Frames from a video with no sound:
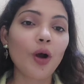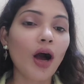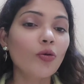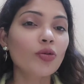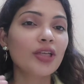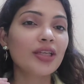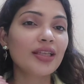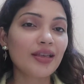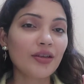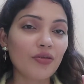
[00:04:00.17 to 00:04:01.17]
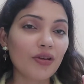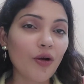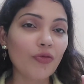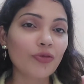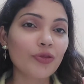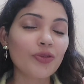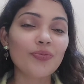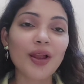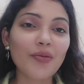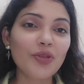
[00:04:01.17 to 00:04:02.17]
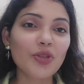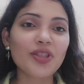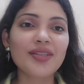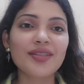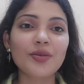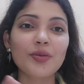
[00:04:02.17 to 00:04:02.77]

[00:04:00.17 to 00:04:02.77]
you out in getting rid of those blemishes,